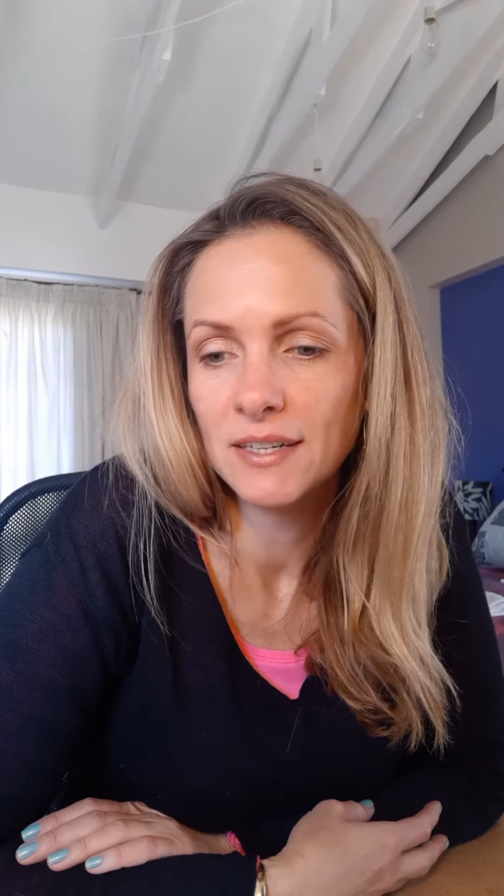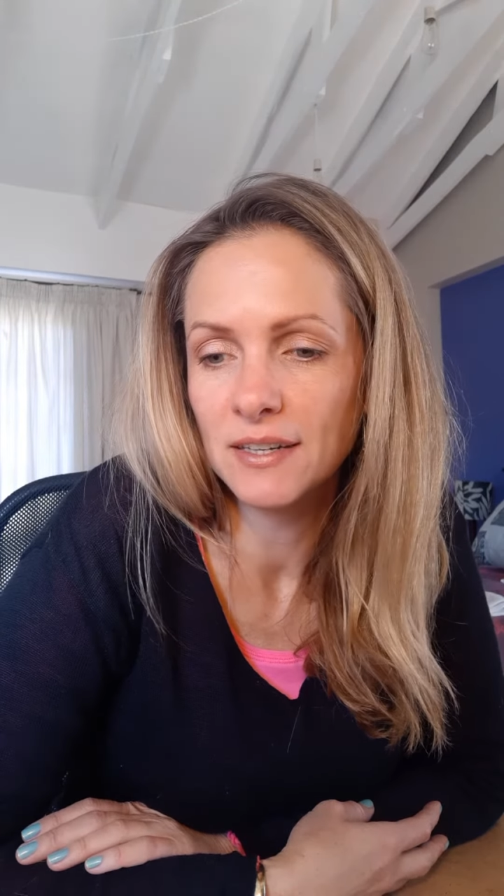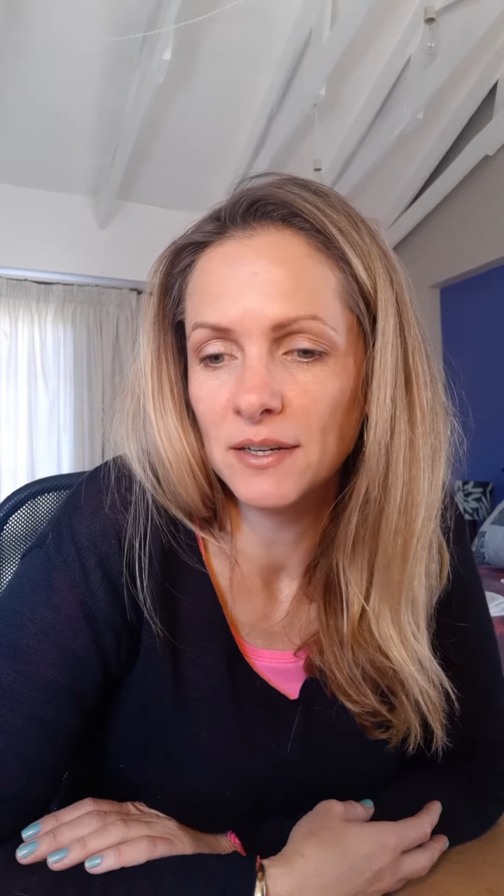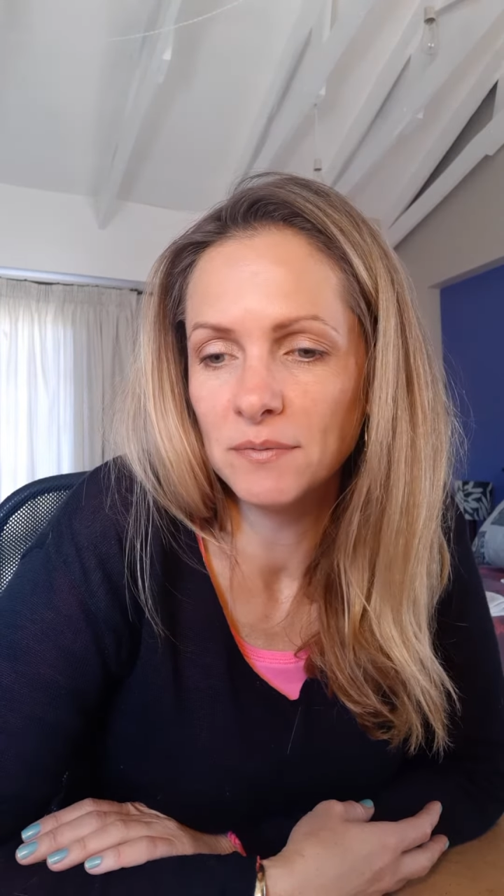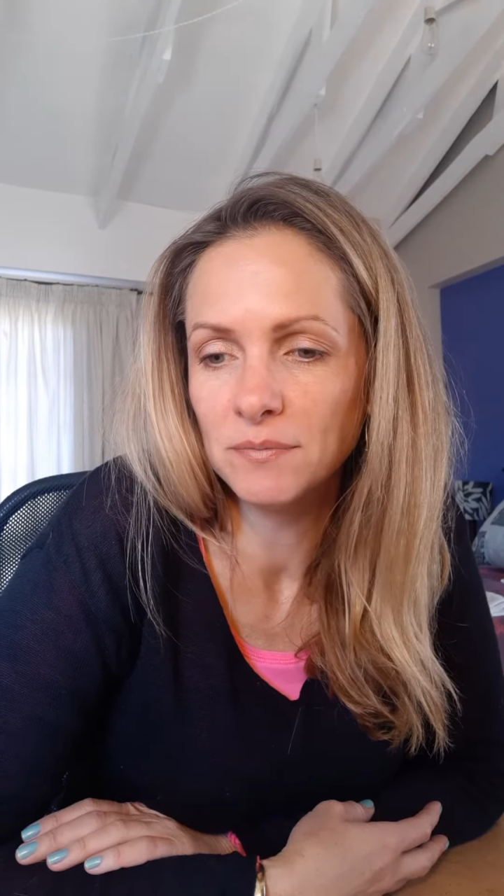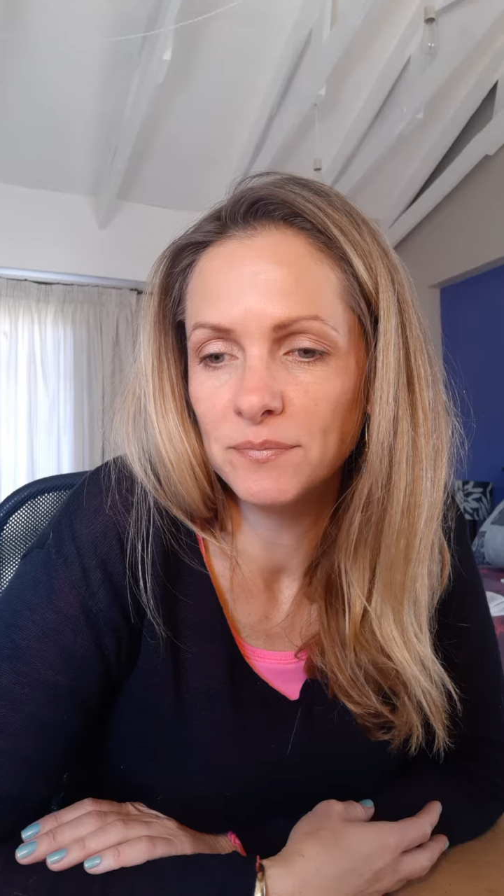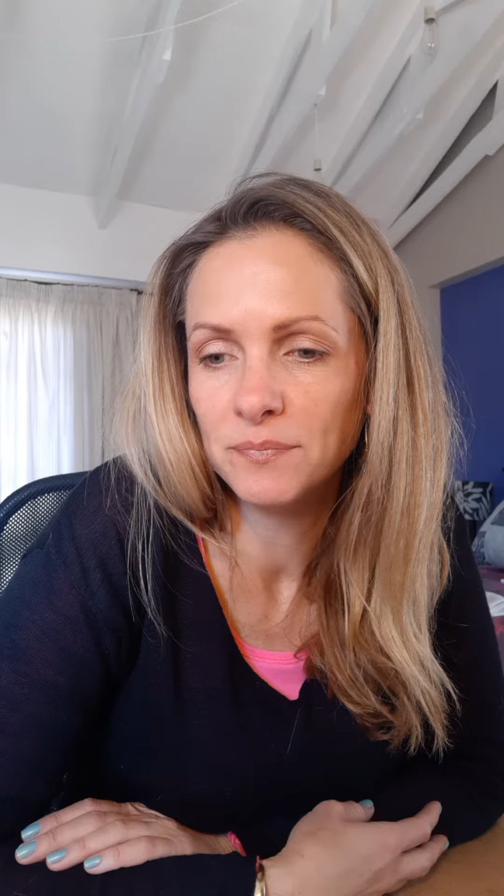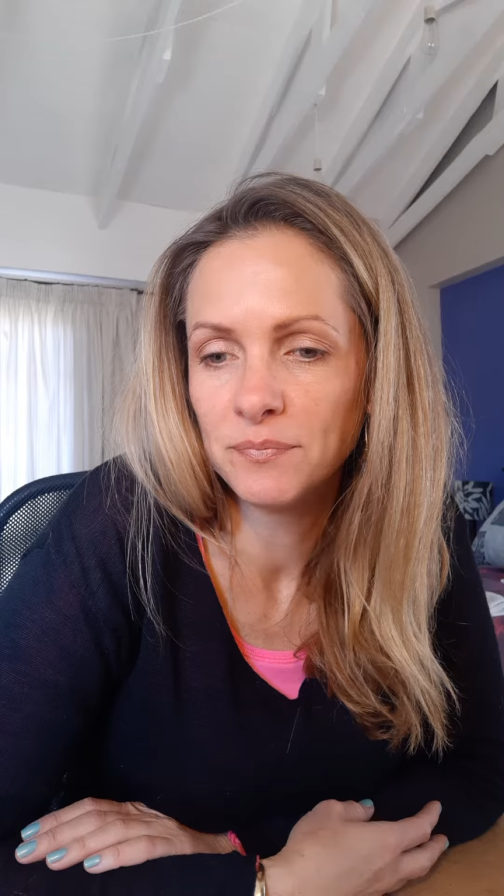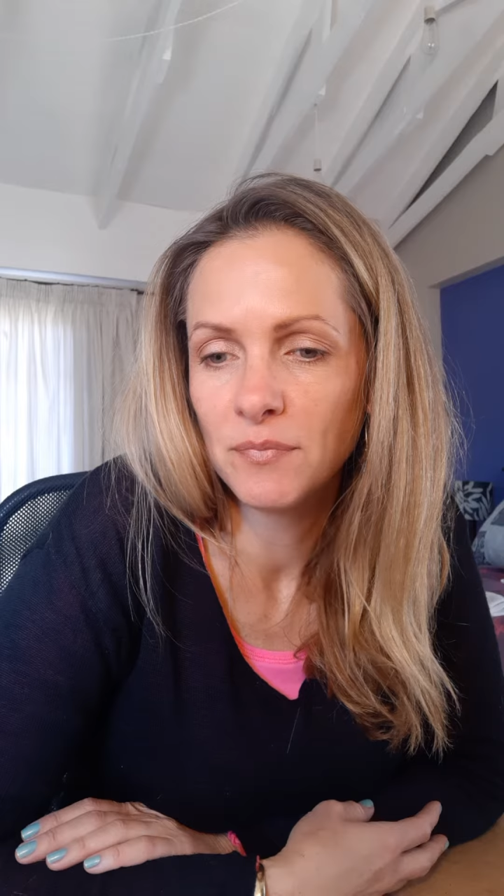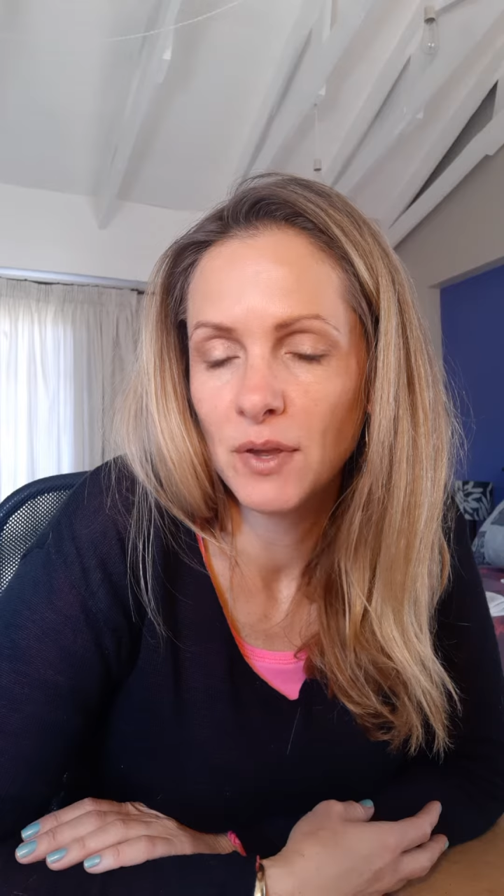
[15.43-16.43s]

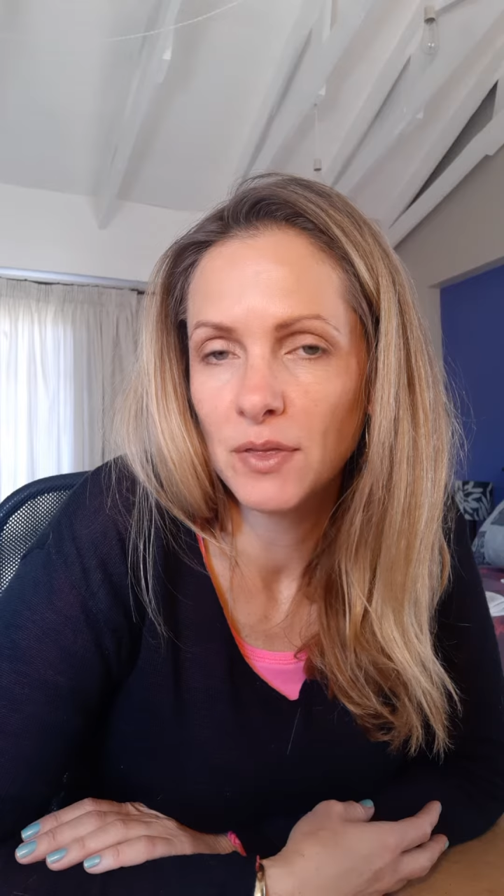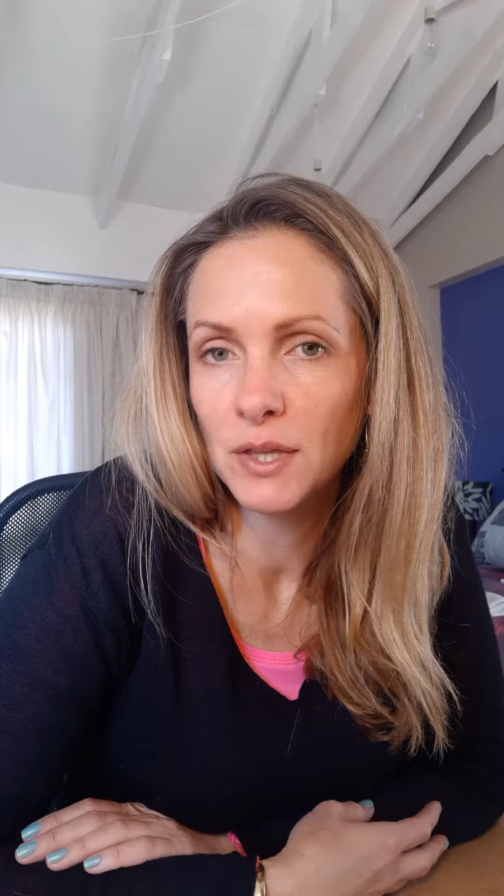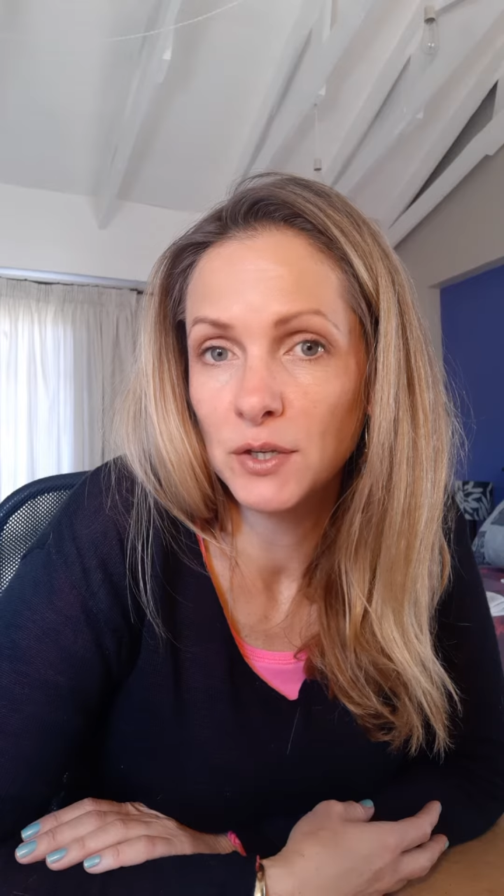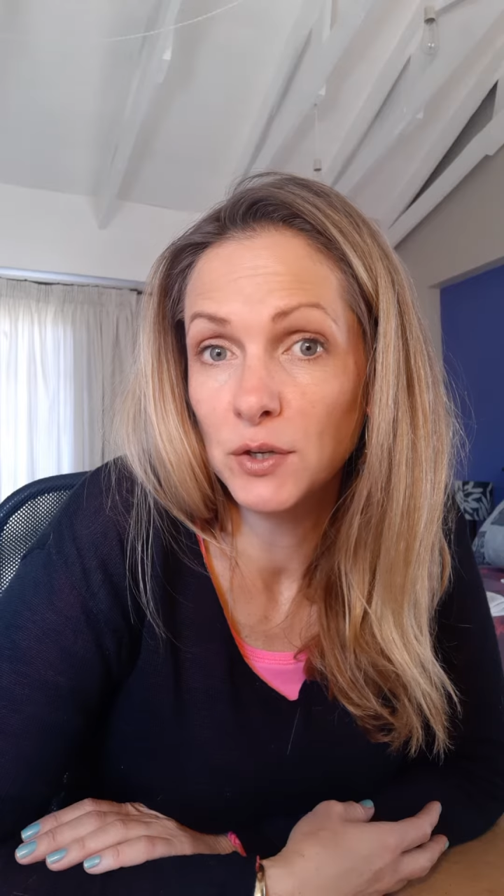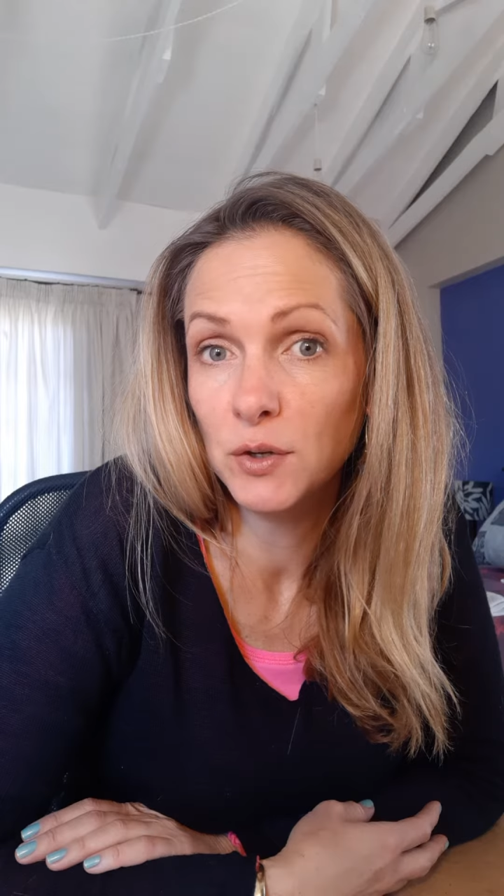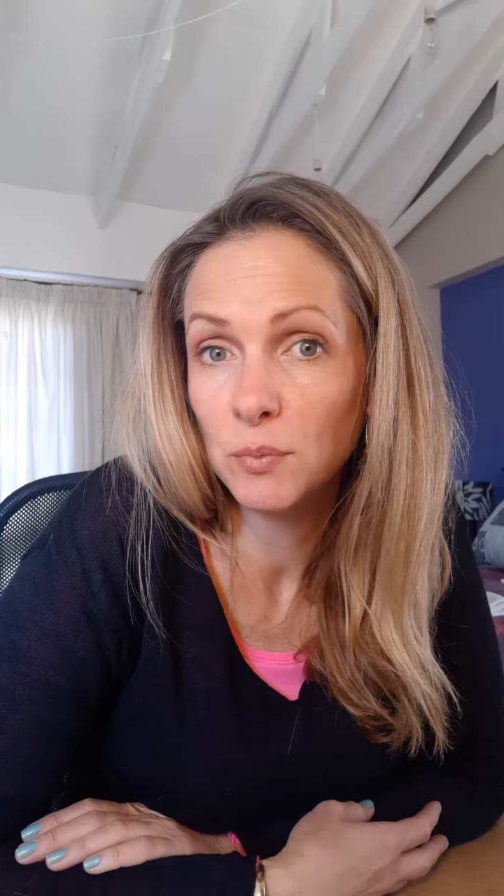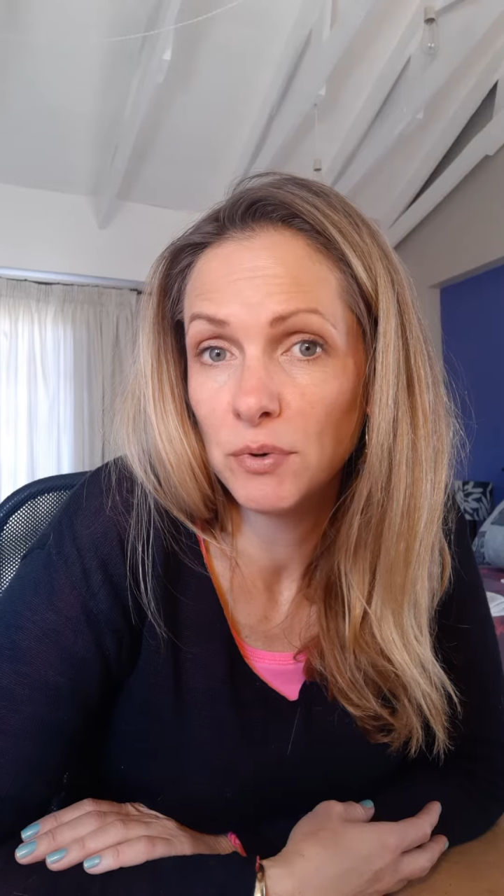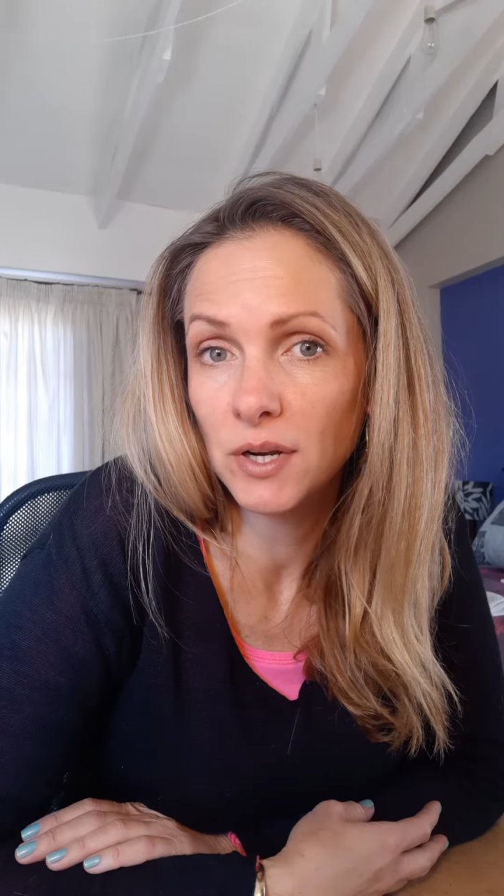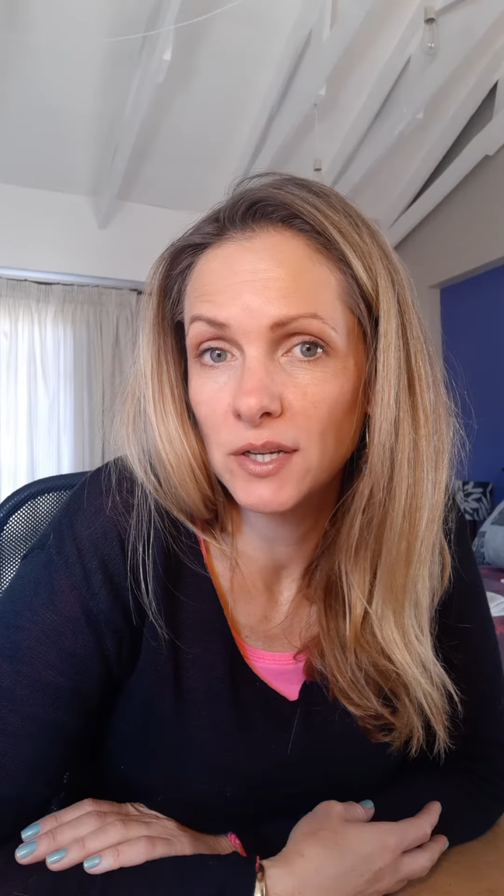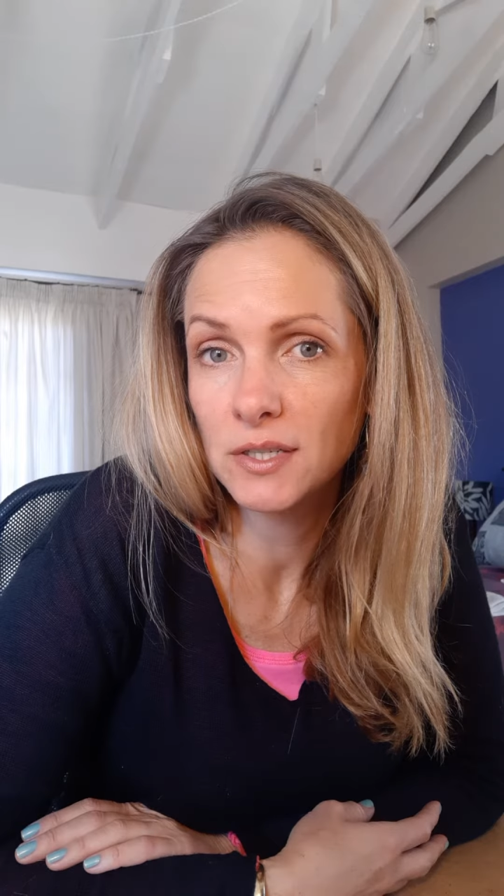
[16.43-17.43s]
The new
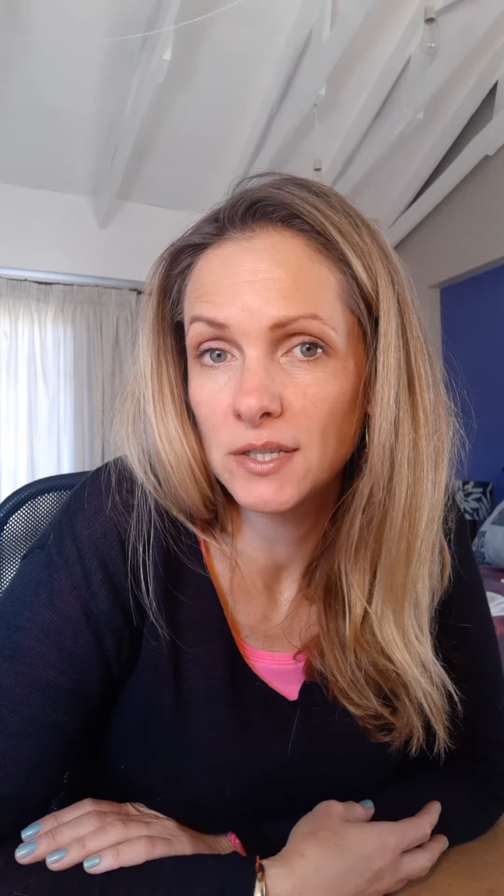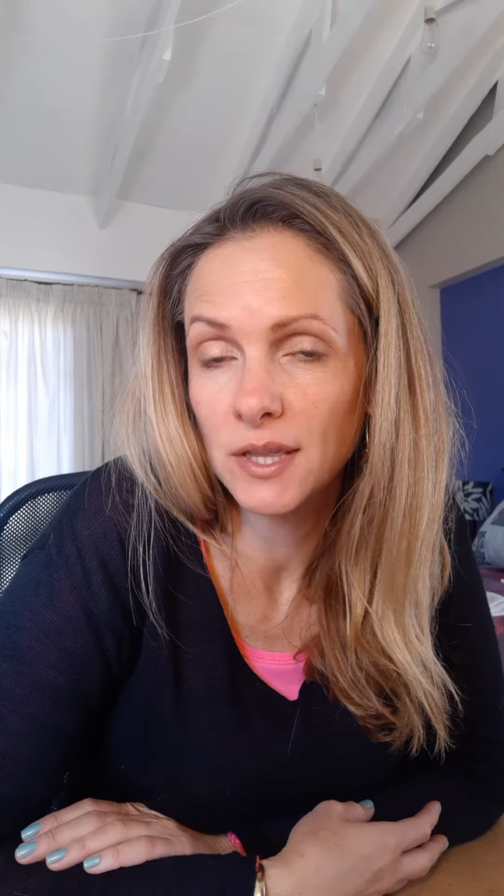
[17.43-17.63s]
product